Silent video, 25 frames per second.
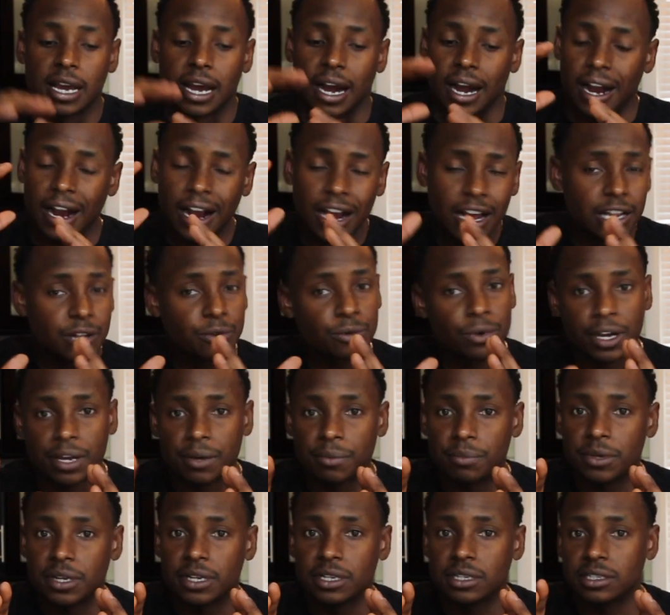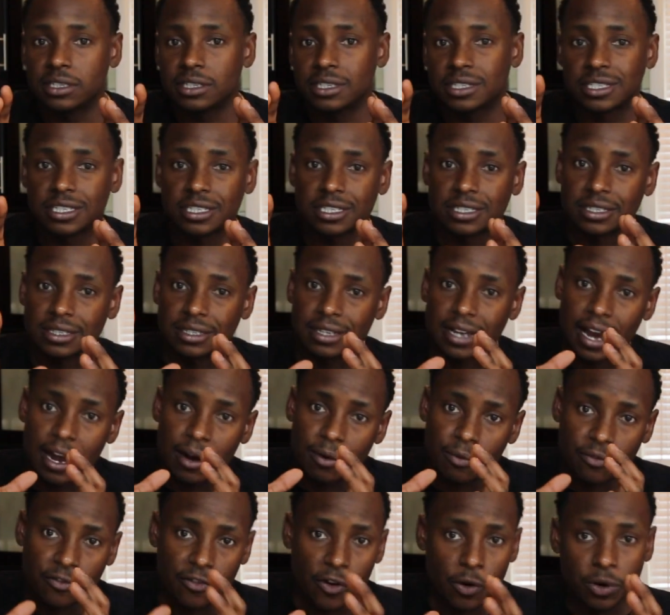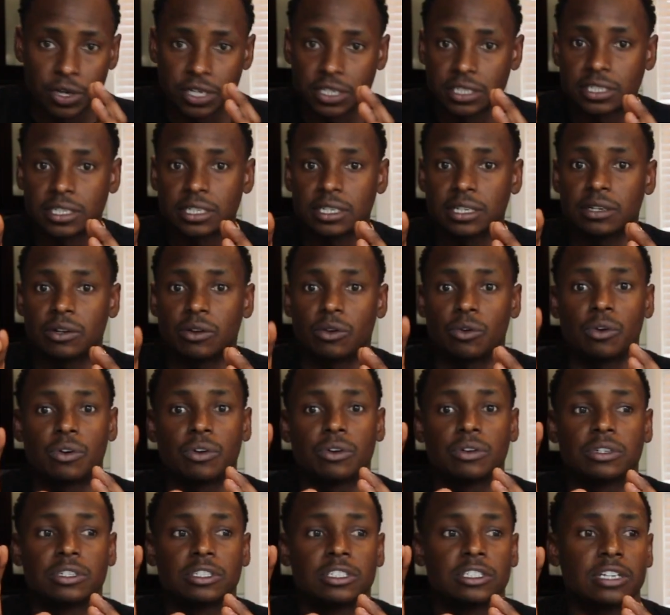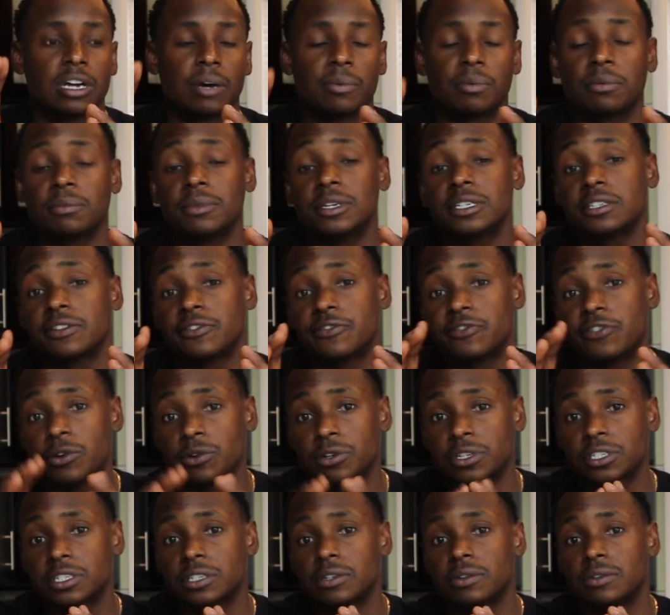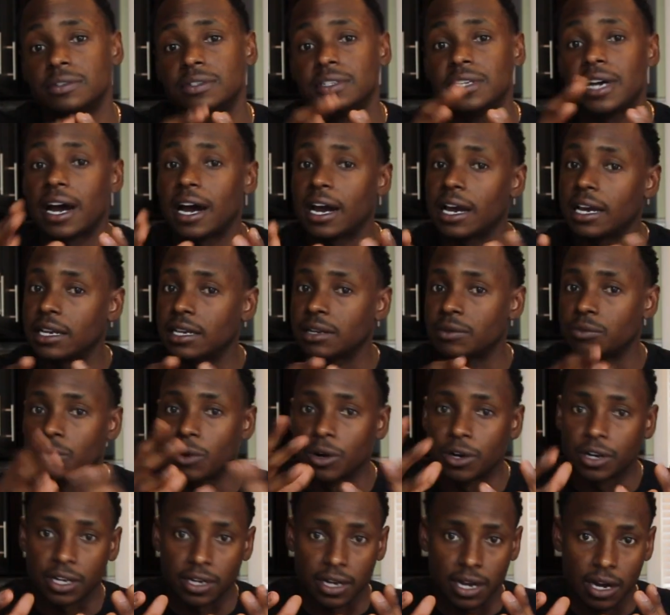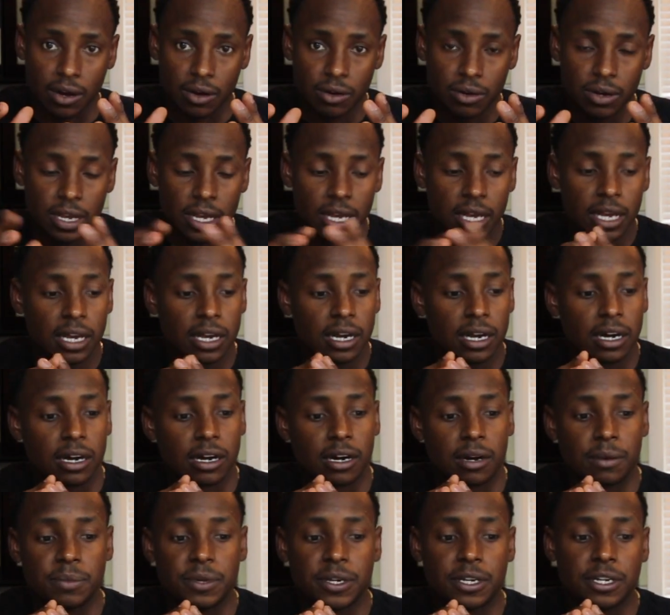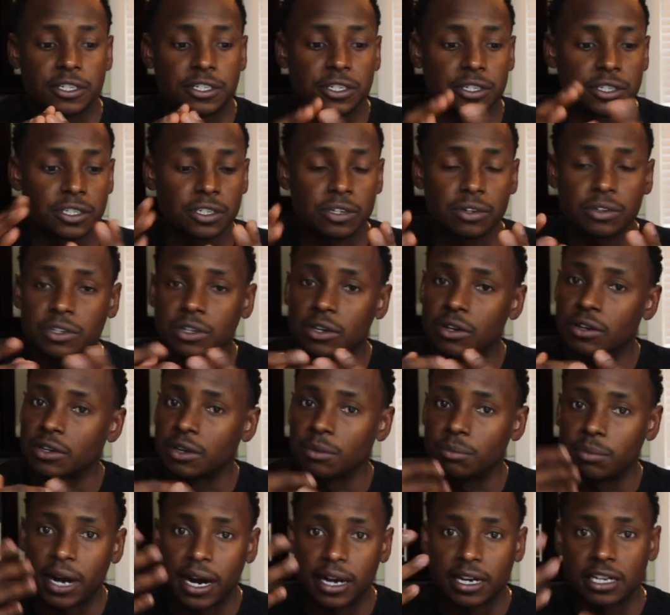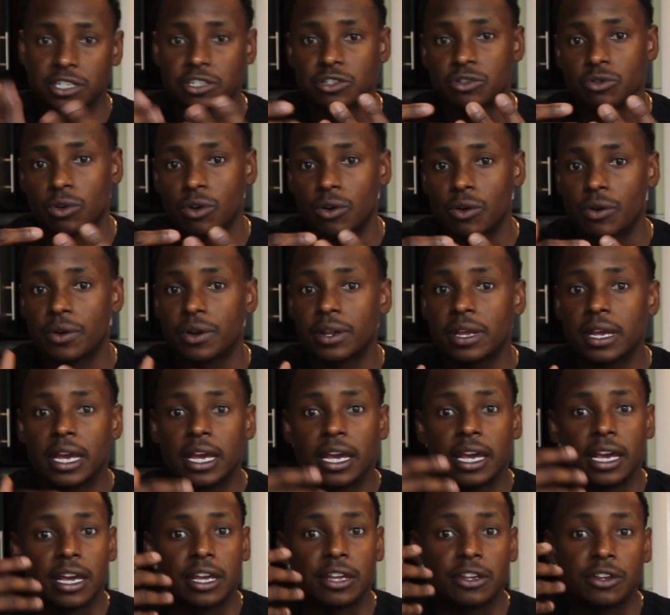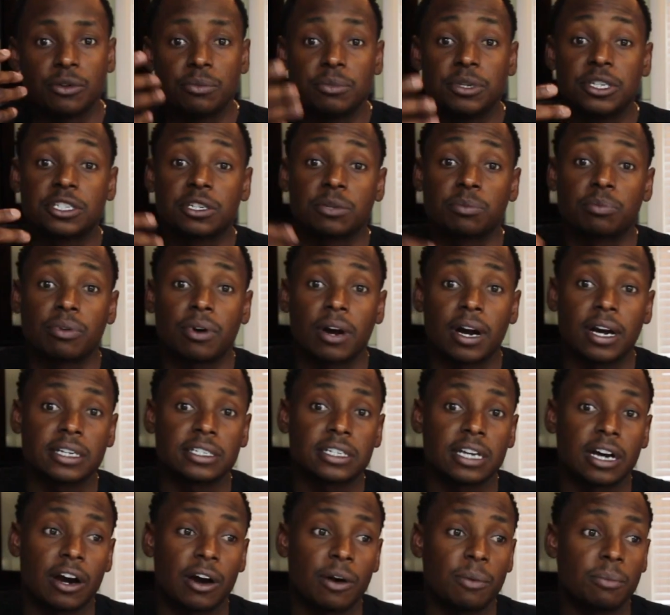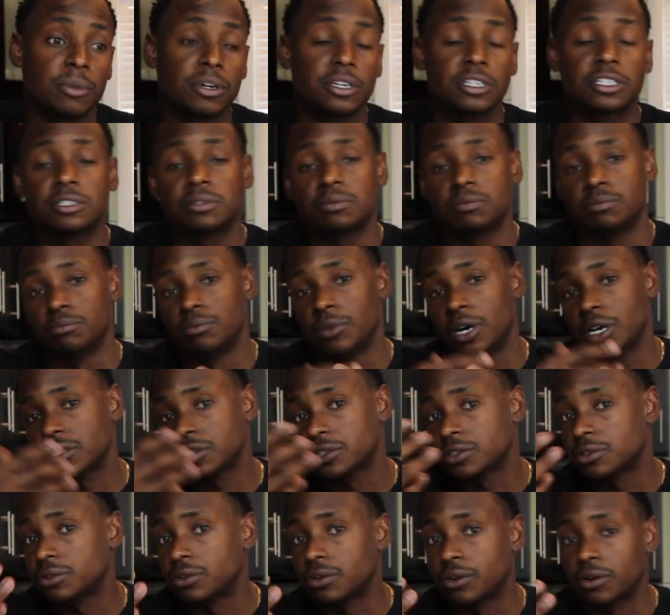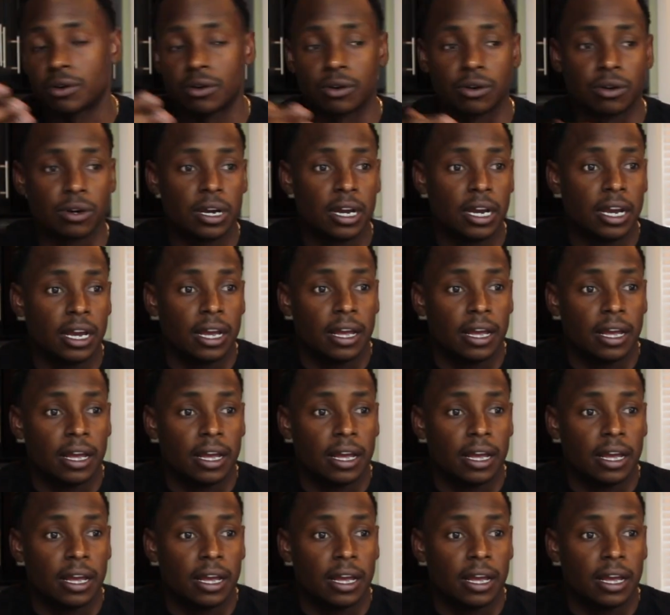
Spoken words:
I highly recommend just not focusing on supplements and focusing on diet and working out, because you're so young, your body's growing, and you'll be surprised how much muscle or